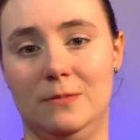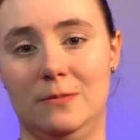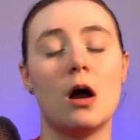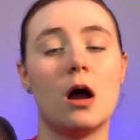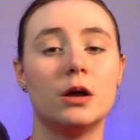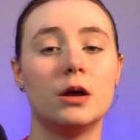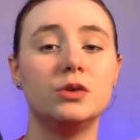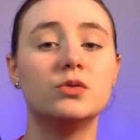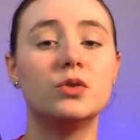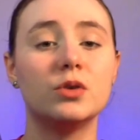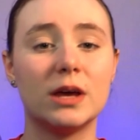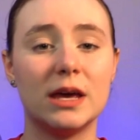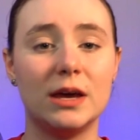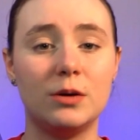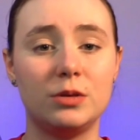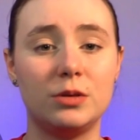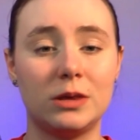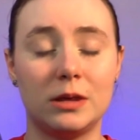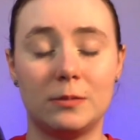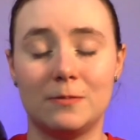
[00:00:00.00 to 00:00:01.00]
Are you okay
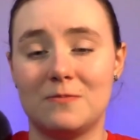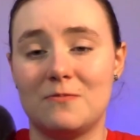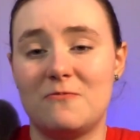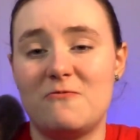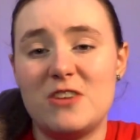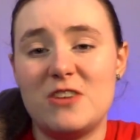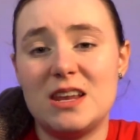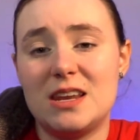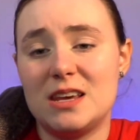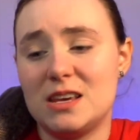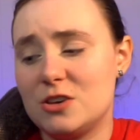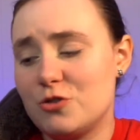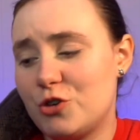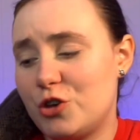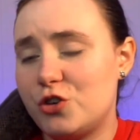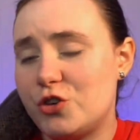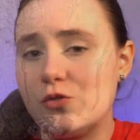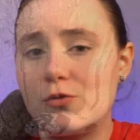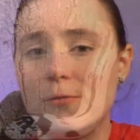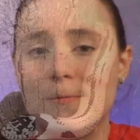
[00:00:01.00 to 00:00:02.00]
with feeding
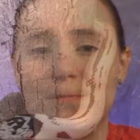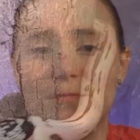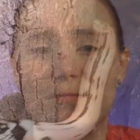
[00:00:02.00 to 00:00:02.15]
cute,